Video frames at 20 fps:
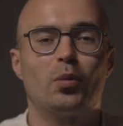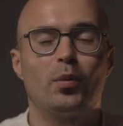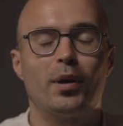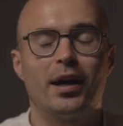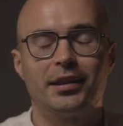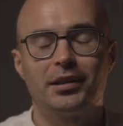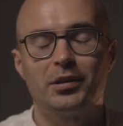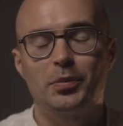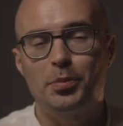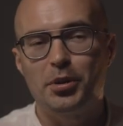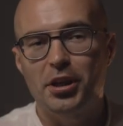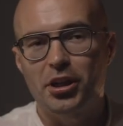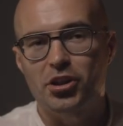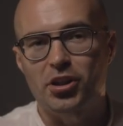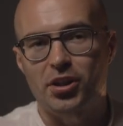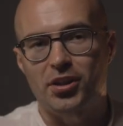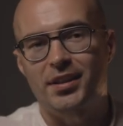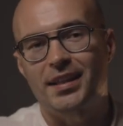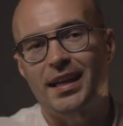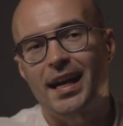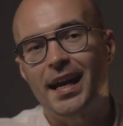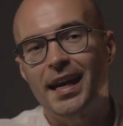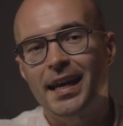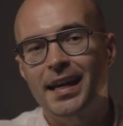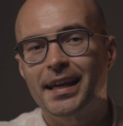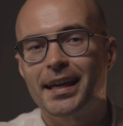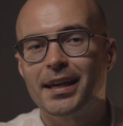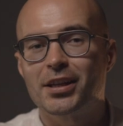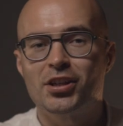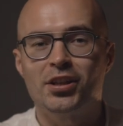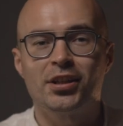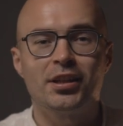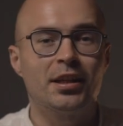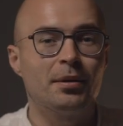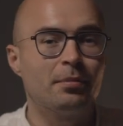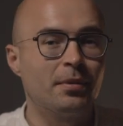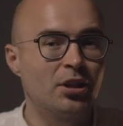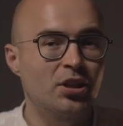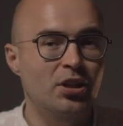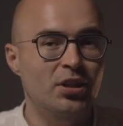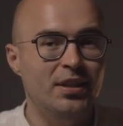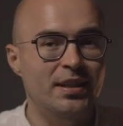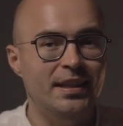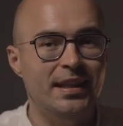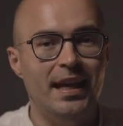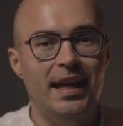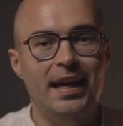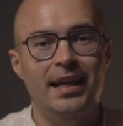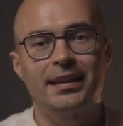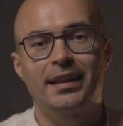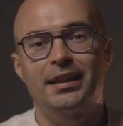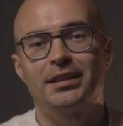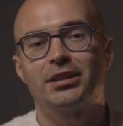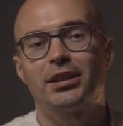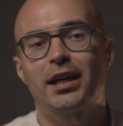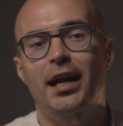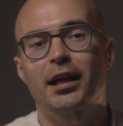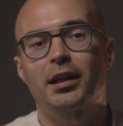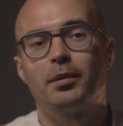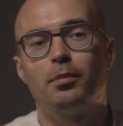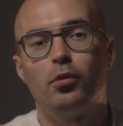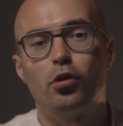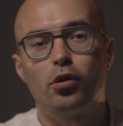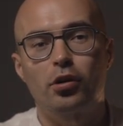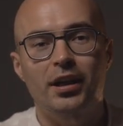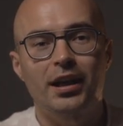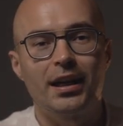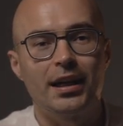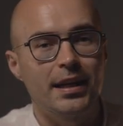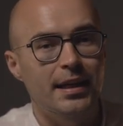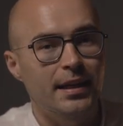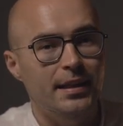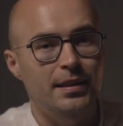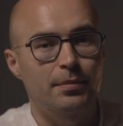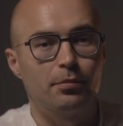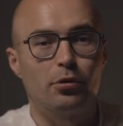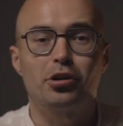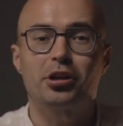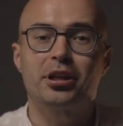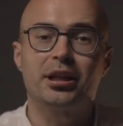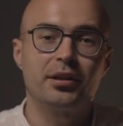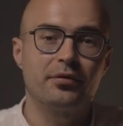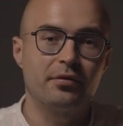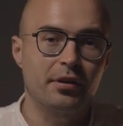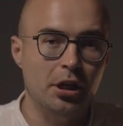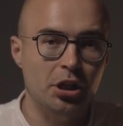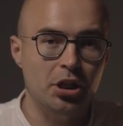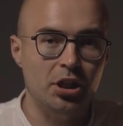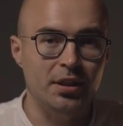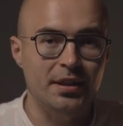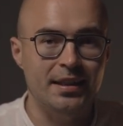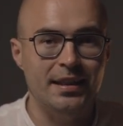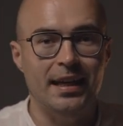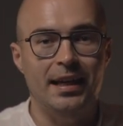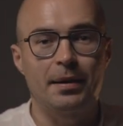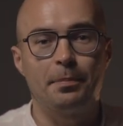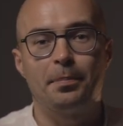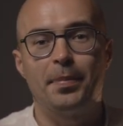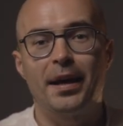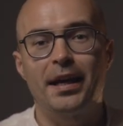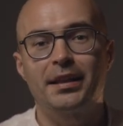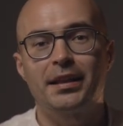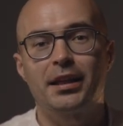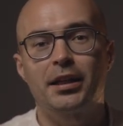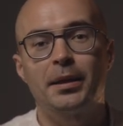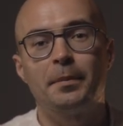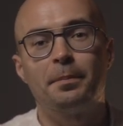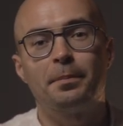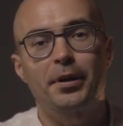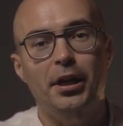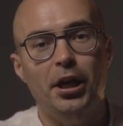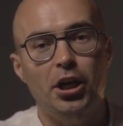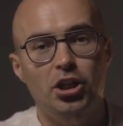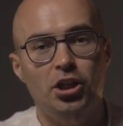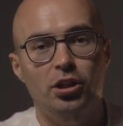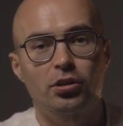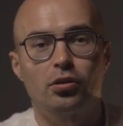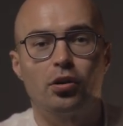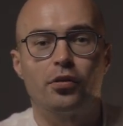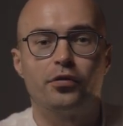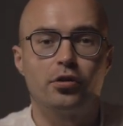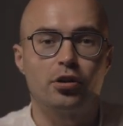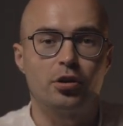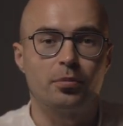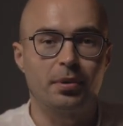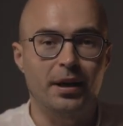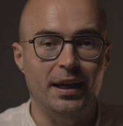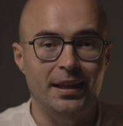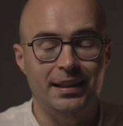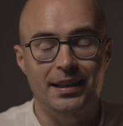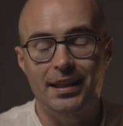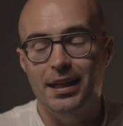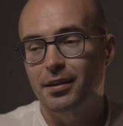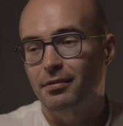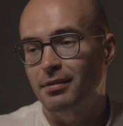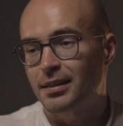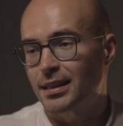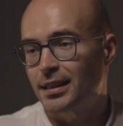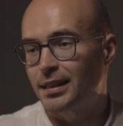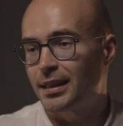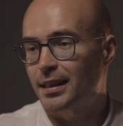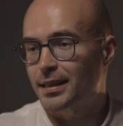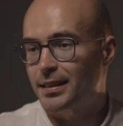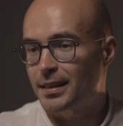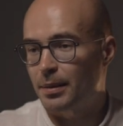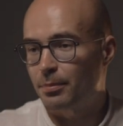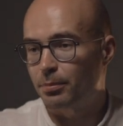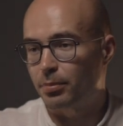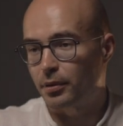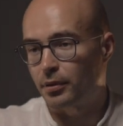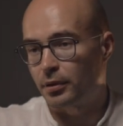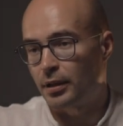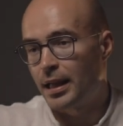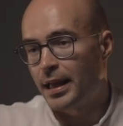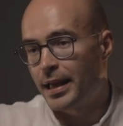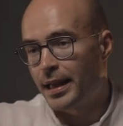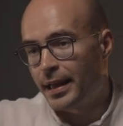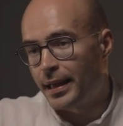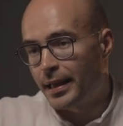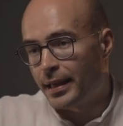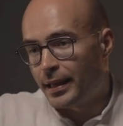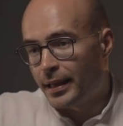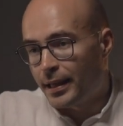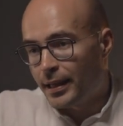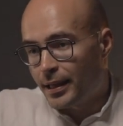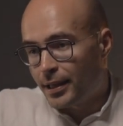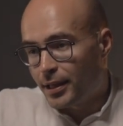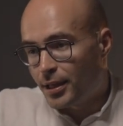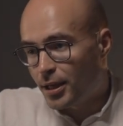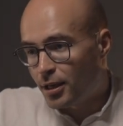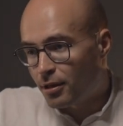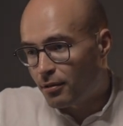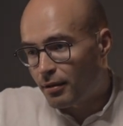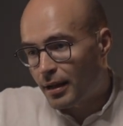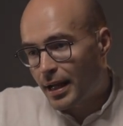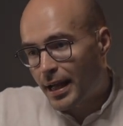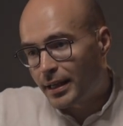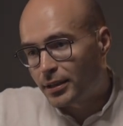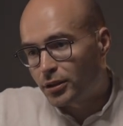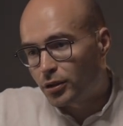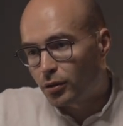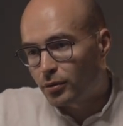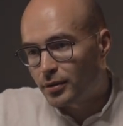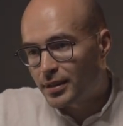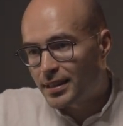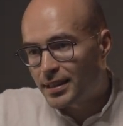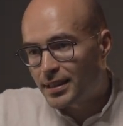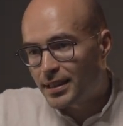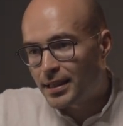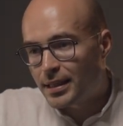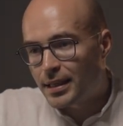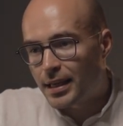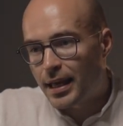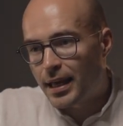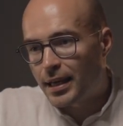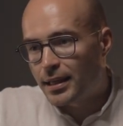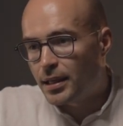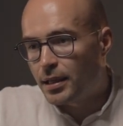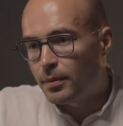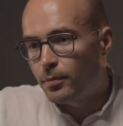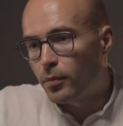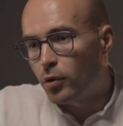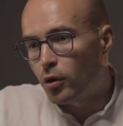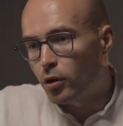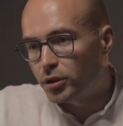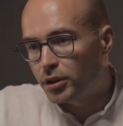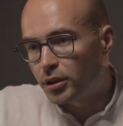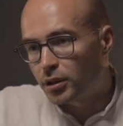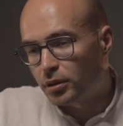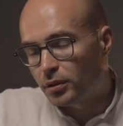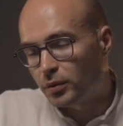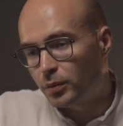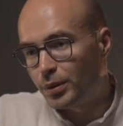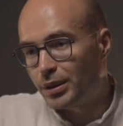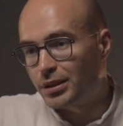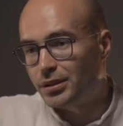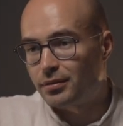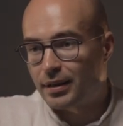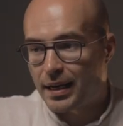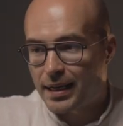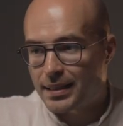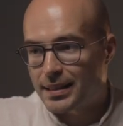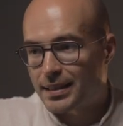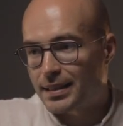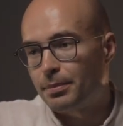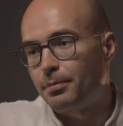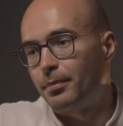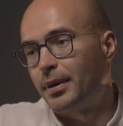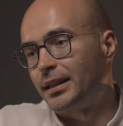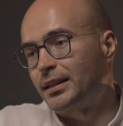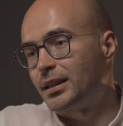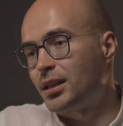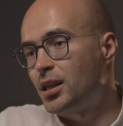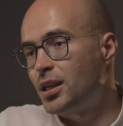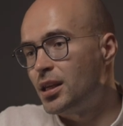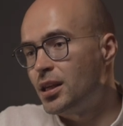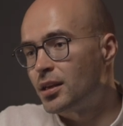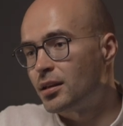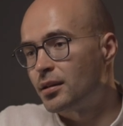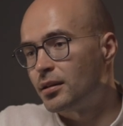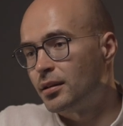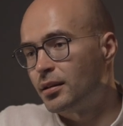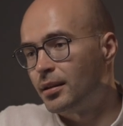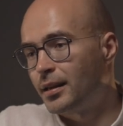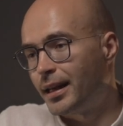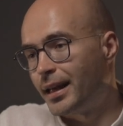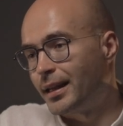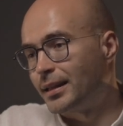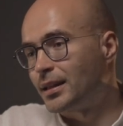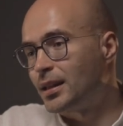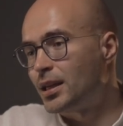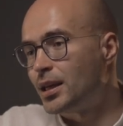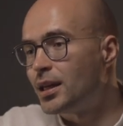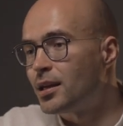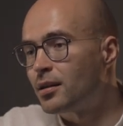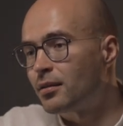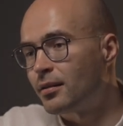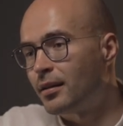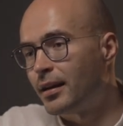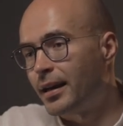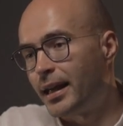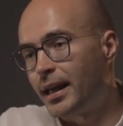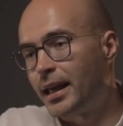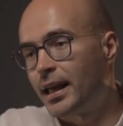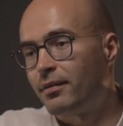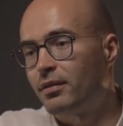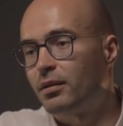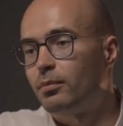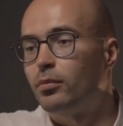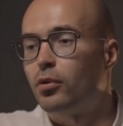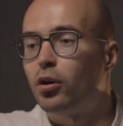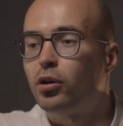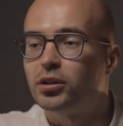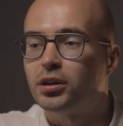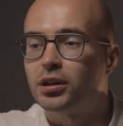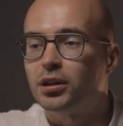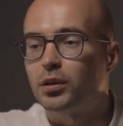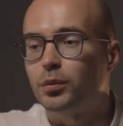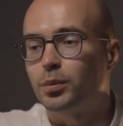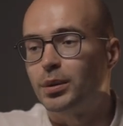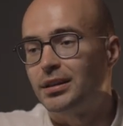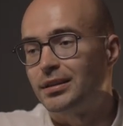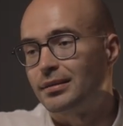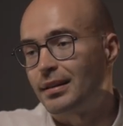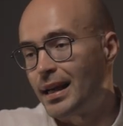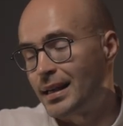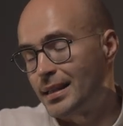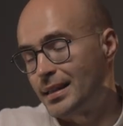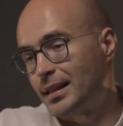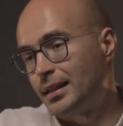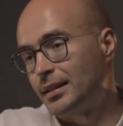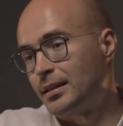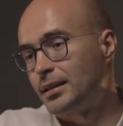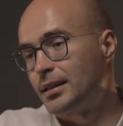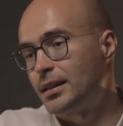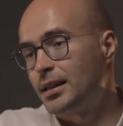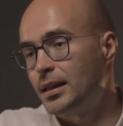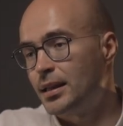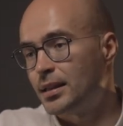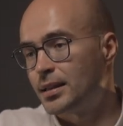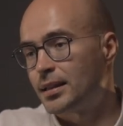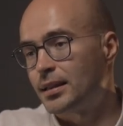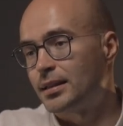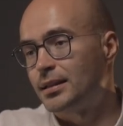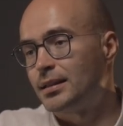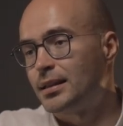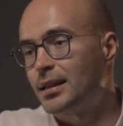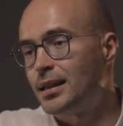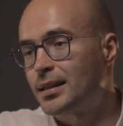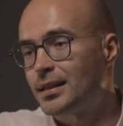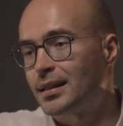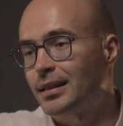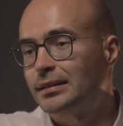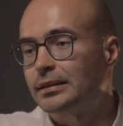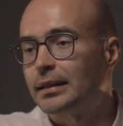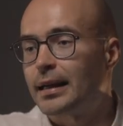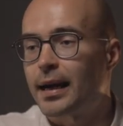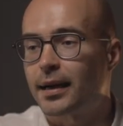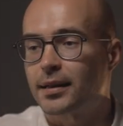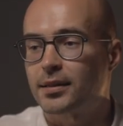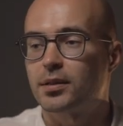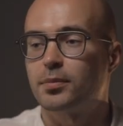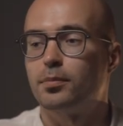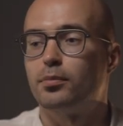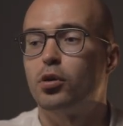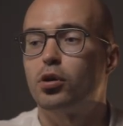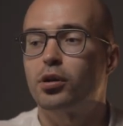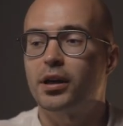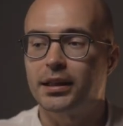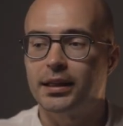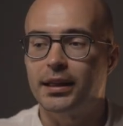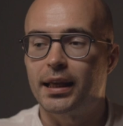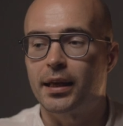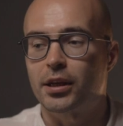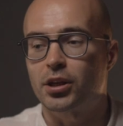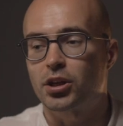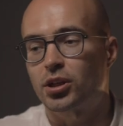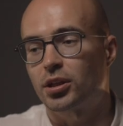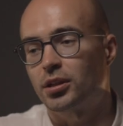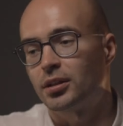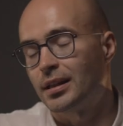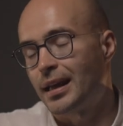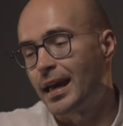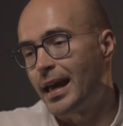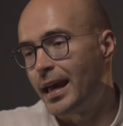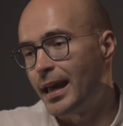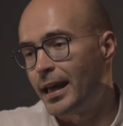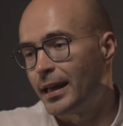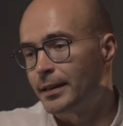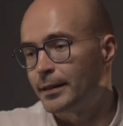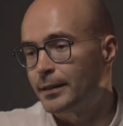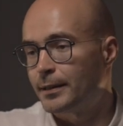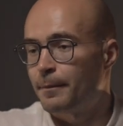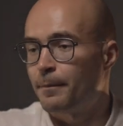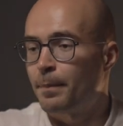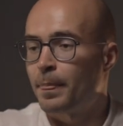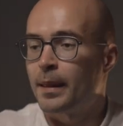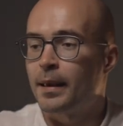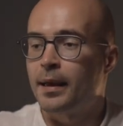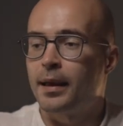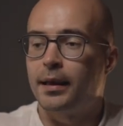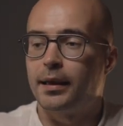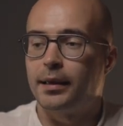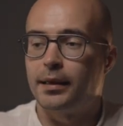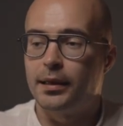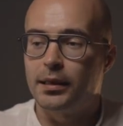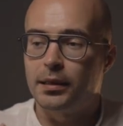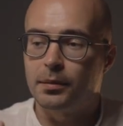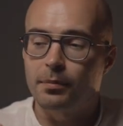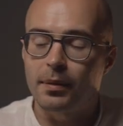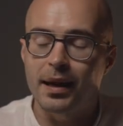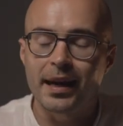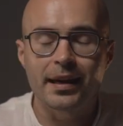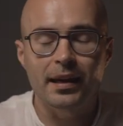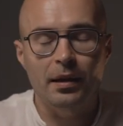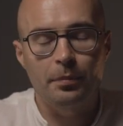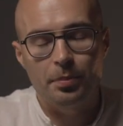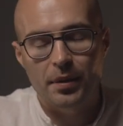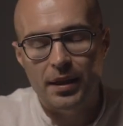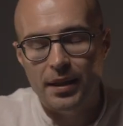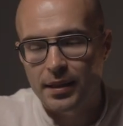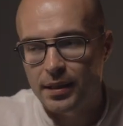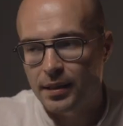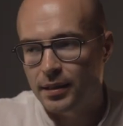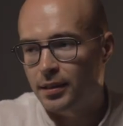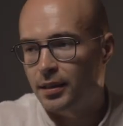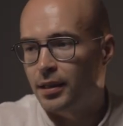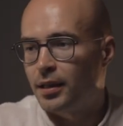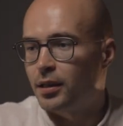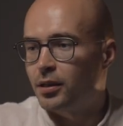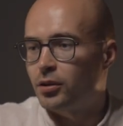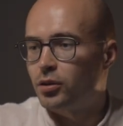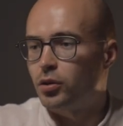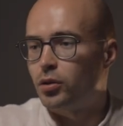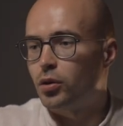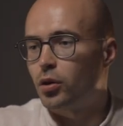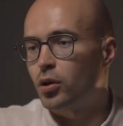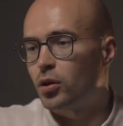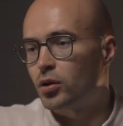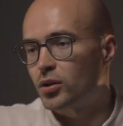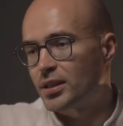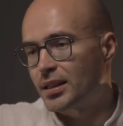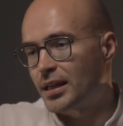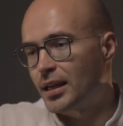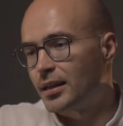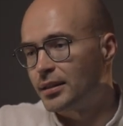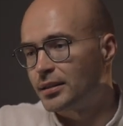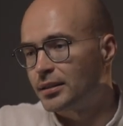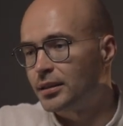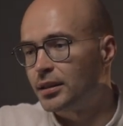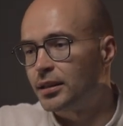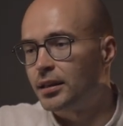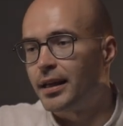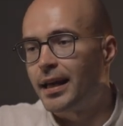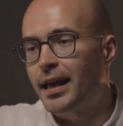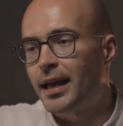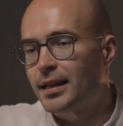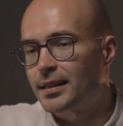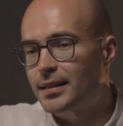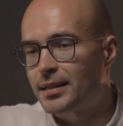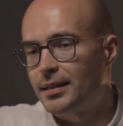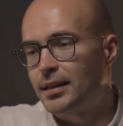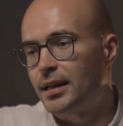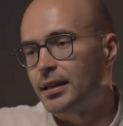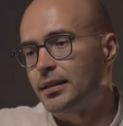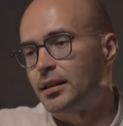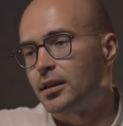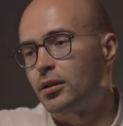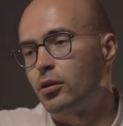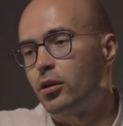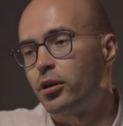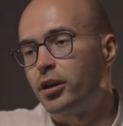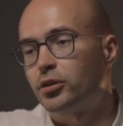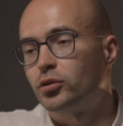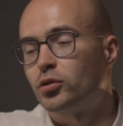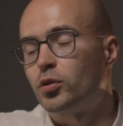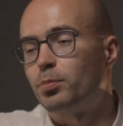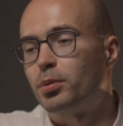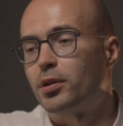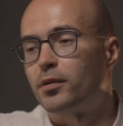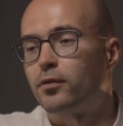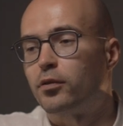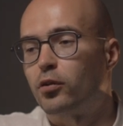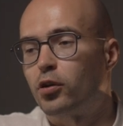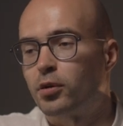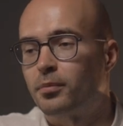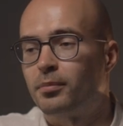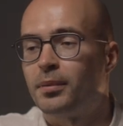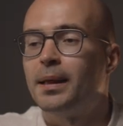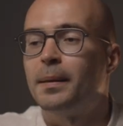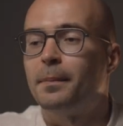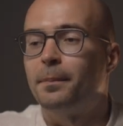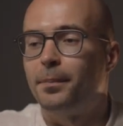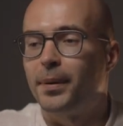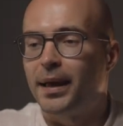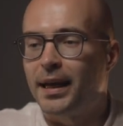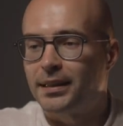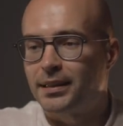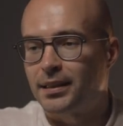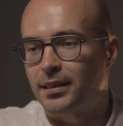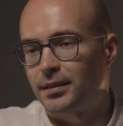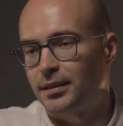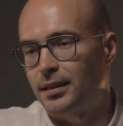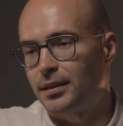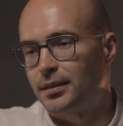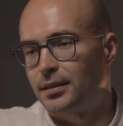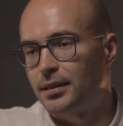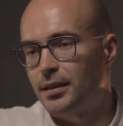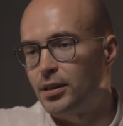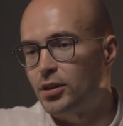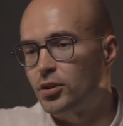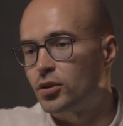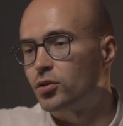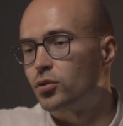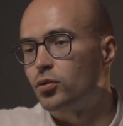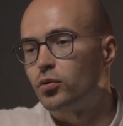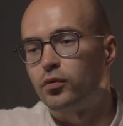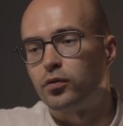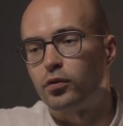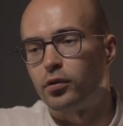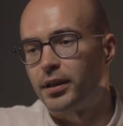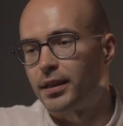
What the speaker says: 1, pictures. Eye-catching images can attract more clicks, more conversions, a better impression of your brand. Here is an example. Here I don't see any model with dress, but here and here I have a model with dress, and this attracts more attention, and in my opinion, those are the ads that are going to perform better than these two, for